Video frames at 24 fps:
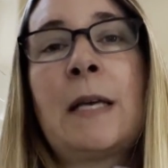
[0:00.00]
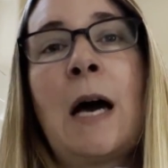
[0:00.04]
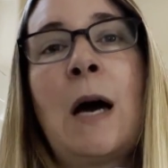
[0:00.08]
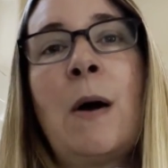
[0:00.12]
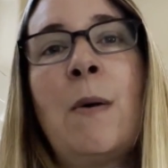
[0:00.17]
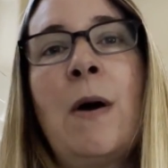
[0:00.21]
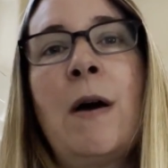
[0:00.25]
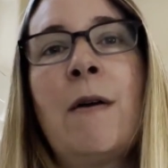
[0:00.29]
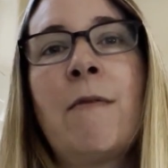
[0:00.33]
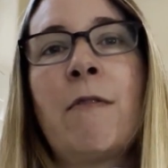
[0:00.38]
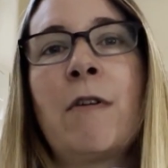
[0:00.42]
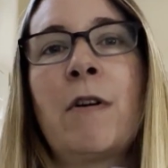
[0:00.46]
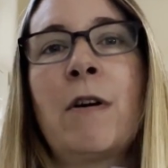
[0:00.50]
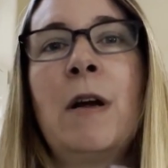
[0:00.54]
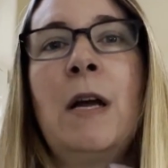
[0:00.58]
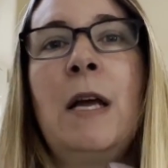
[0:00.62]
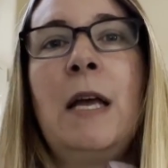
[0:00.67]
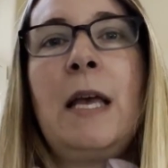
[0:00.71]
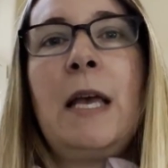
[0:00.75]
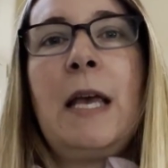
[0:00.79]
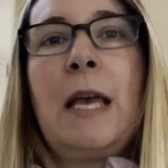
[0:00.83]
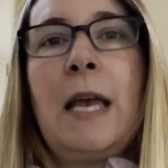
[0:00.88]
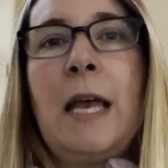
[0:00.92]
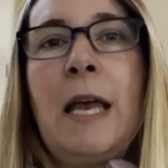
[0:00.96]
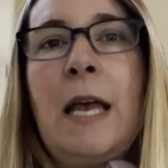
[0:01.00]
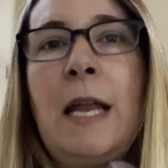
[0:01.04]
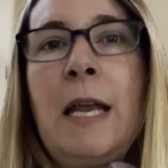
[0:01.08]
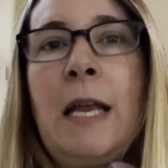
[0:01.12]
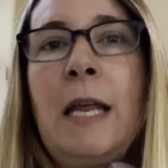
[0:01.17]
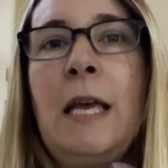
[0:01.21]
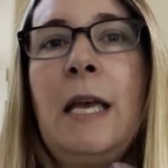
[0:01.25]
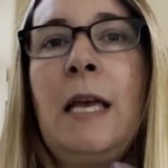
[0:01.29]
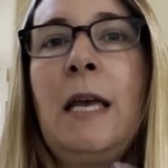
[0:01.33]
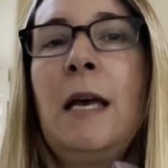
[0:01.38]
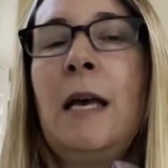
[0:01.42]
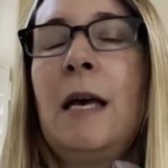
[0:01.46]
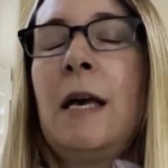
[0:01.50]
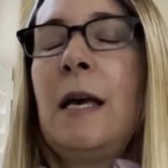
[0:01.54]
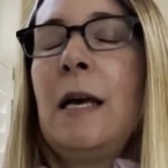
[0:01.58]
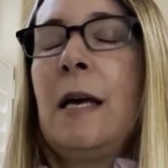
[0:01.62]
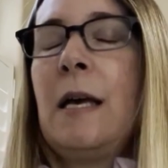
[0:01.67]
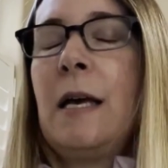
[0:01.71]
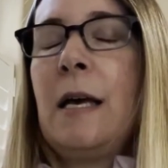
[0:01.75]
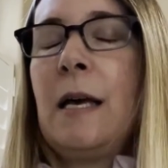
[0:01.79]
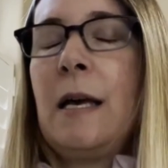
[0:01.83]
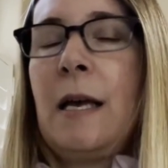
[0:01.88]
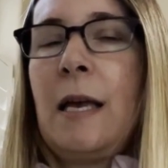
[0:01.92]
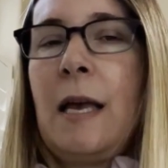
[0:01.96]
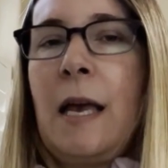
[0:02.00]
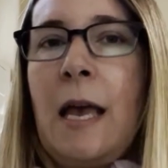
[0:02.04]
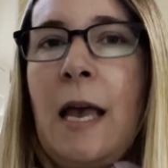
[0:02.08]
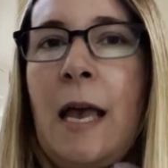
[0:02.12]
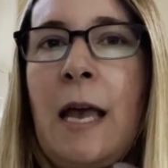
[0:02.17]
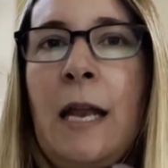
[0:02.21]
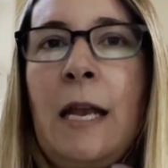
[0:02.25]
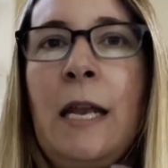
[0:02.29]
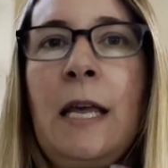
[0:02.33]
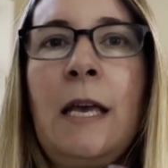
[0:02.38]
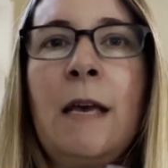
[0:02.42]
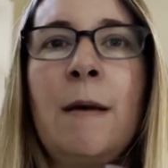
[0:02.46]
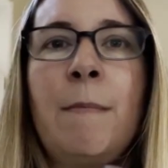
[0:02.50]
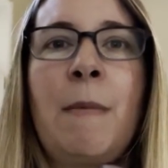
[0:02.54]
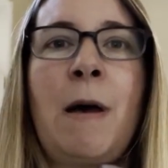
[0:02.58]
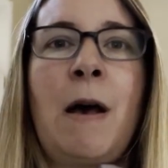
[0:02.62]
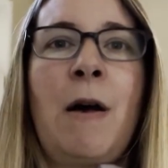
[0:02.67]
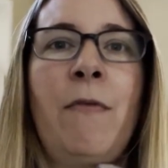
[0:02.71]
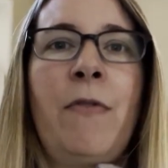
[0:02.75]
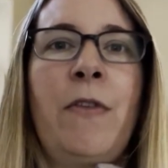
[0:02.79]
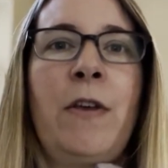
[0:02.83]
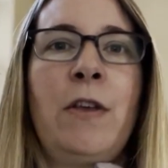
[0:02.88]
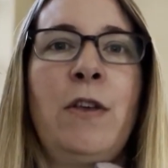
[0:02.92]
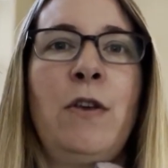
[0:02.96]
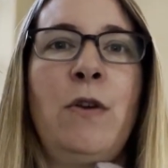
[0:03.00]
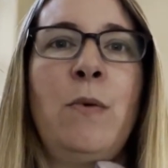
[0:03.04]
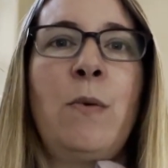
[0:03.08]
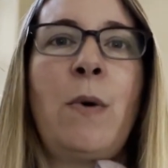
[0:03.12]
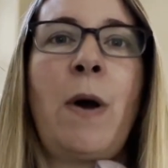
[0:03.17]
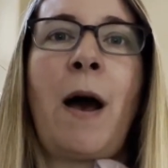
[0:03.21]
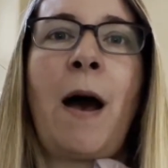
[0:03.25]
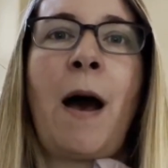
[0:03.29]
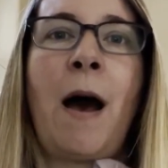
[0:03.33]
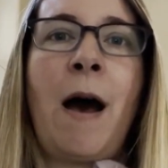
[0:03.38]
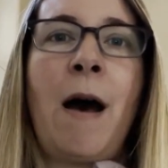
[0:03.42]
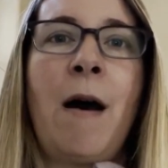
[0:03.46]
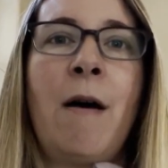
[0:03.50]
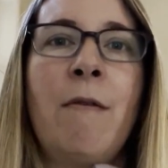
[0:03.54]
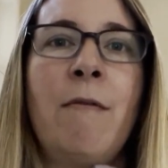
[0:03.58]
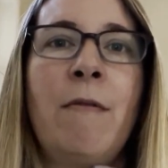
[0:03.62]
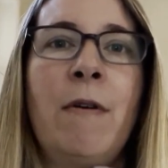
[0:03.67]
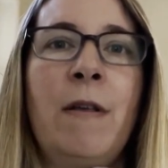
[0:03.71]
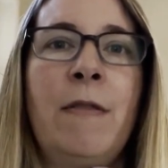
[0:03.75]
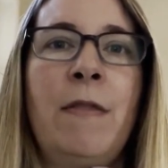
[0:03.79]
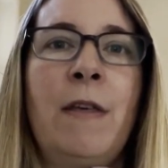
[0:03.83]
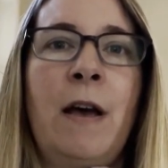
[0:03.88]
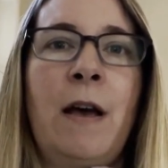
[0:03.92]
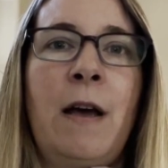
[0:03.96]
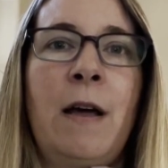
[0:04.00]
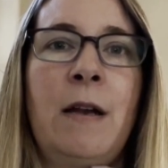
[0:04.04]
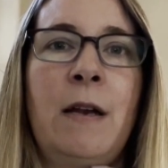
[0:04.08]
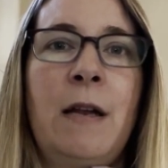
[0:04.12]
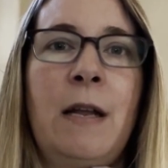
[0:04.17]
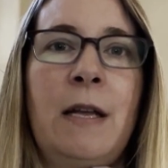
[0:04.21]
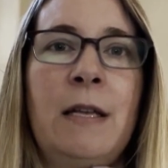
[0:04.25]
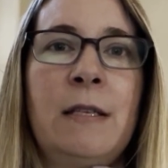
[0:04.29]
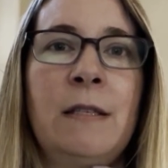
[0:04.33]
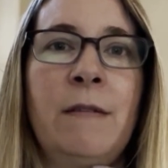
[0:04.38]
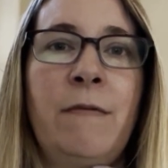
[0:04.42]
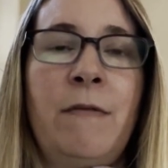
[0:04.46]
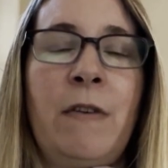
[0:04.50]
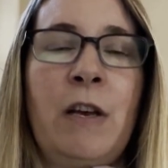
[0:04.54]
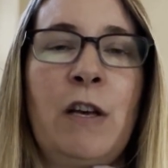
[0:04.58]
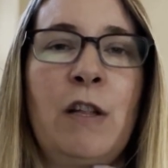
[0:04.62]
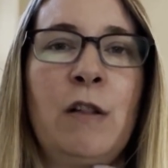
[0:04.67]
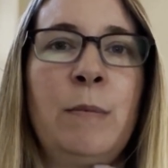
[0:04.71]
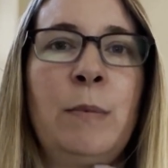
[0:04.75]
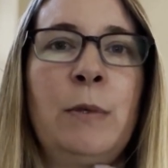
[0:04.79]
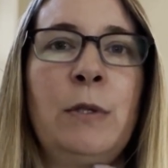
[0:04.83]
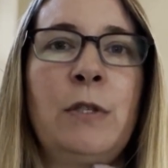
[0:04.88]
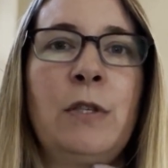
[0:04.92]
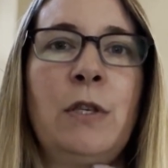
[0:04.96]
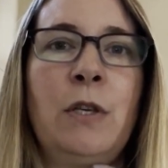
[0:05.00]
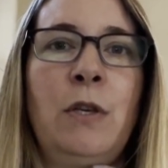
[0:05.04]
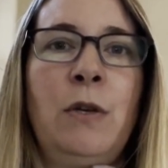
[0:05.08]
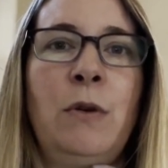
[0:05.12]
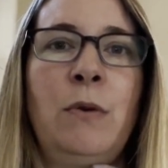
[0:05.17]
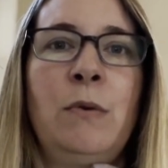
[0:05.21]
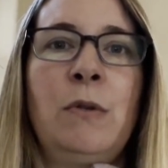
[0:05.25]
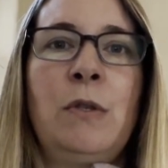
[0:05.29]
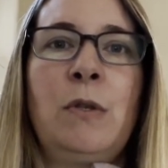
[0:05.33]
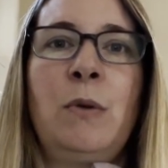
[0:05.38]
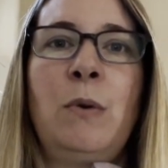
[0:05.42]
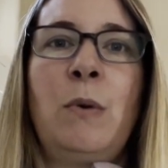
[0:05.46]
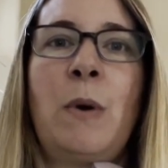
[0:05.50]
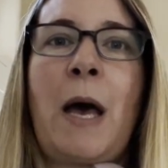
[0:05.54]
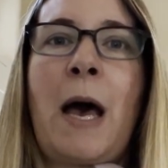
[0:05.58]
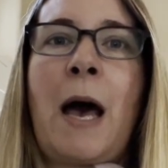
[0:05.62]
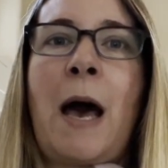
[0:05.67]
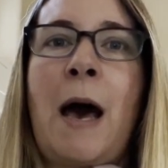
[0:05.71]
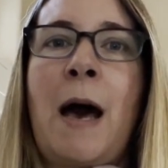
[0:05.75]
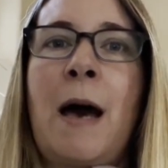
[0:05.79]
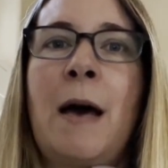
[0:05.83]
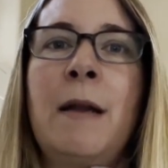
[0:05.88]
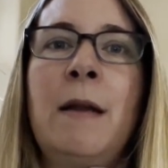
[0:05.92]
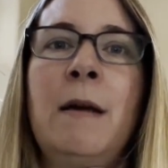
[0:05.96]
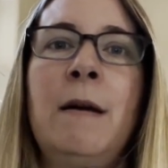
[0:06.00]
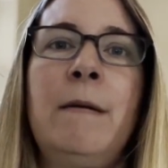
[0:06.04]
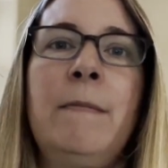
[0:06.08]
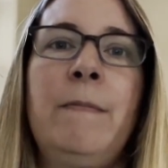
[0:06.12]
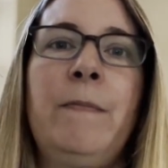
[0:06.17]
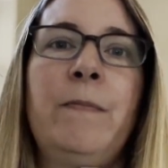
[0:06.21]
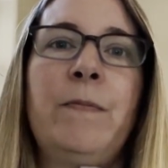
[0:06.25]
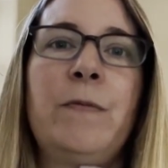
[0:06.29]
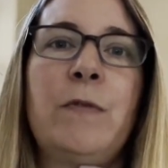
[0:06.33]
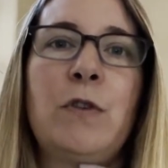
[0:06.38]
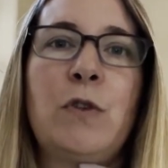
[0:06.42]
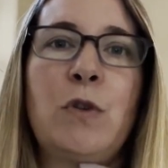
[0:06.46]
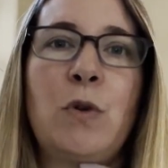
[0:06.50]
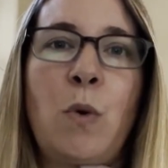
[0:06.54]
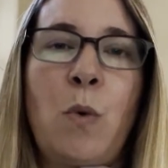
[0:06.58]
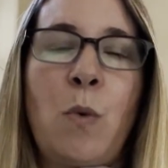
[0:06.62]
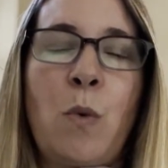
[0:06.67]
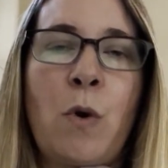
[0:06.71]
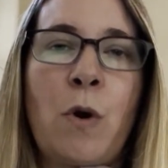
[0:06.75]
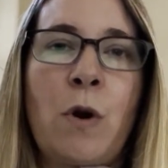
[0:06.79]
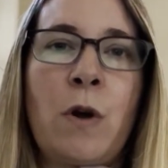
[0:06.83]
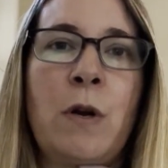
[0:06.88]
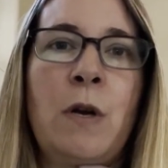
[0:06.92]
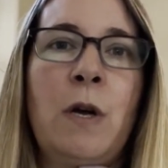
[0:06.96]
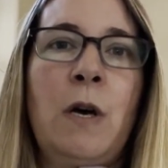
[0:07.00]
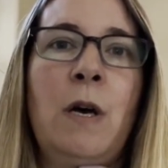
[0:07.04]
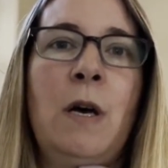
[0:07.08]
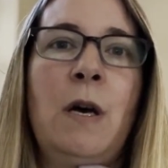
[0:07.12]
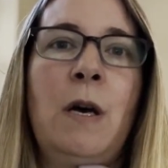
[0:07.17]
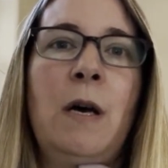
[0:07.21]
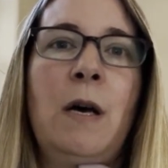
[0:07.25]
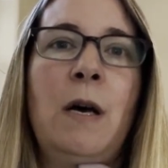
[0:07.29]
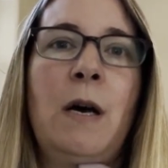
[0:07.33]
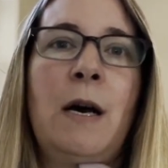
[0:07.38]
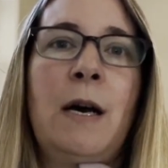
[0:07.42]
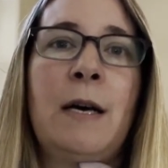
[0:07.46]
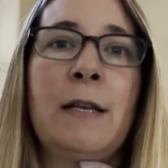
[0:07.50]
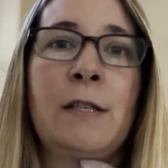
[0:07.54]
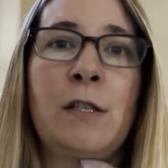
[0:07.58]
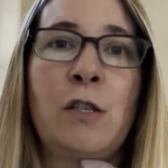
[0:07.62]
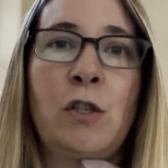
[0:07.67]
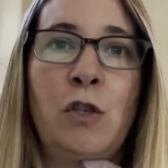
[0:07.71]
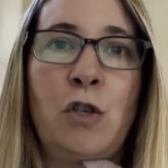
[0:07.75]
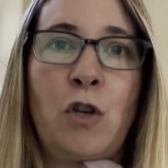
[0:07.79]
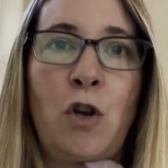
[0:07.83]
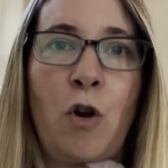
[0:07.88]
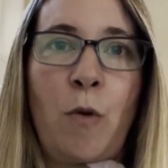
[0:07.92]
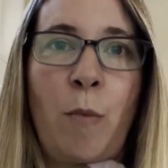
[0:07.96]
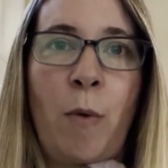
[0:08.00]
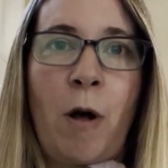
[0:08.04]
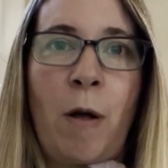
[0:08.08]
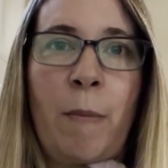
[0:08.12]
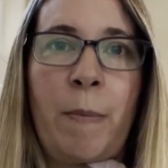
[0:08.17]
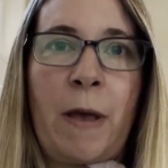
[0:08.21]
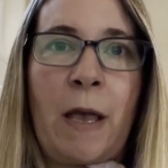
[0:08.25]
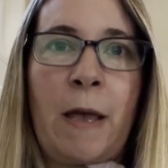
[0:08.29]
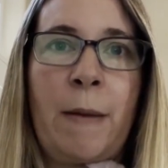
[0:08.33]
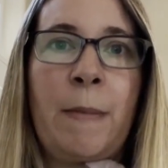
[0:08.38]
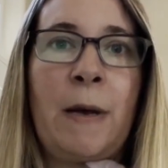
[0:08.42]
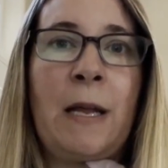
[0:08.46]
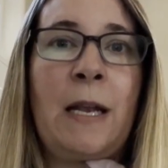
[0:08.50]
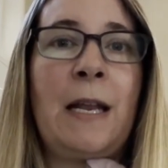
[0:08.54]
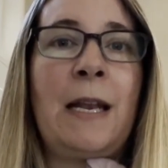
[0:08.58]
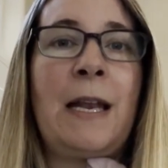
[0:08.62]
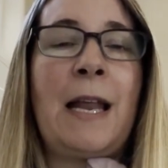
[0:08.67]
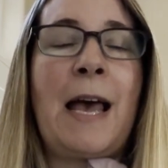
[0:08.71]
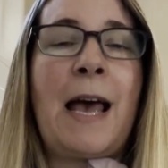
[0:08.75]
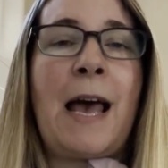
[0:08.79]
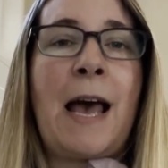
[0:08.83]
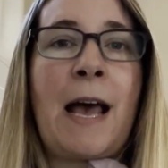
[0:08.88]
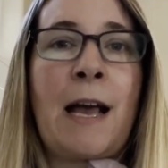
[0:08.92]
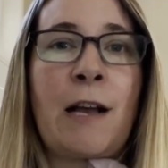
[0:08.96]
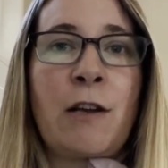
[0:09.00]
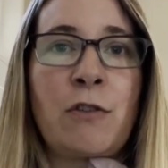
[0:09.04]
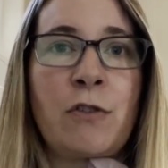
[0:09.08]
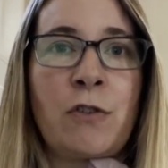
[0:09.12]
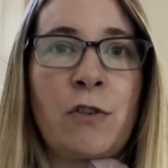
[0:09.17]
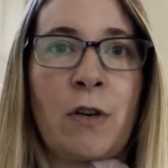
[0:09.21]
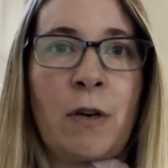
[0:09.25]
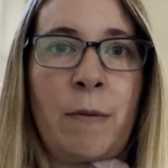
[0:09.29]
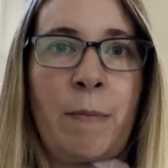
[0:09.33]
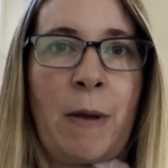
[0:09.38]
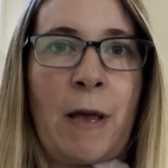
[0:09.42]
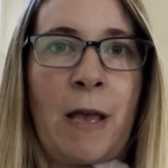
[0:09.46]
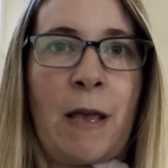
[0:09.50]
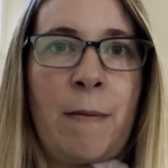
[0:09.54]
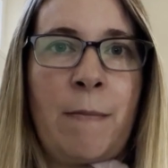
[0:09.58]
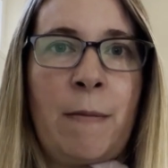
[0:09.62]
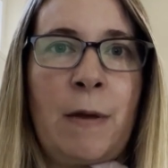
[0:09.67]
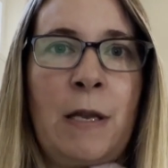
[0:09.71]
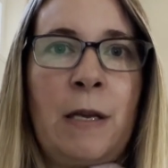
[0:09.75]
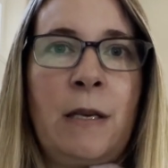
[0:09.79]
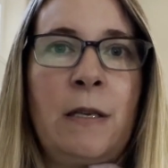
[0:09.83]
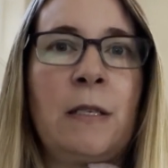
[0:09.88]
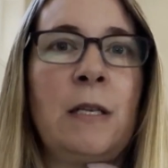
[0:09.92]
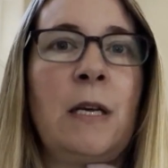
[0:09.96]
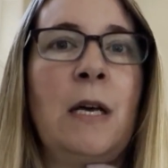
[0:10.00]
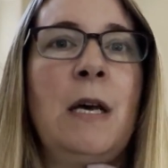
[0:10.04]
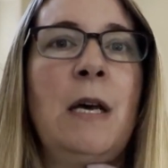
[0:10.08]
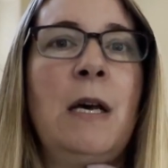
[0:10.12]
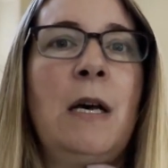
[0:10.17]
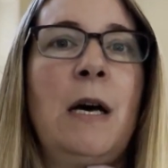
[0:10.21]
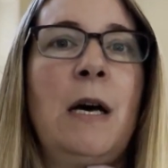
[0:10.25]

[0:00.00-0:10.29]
However, any amount that you have that is available to you to add toward a snowball payment, an extra payment,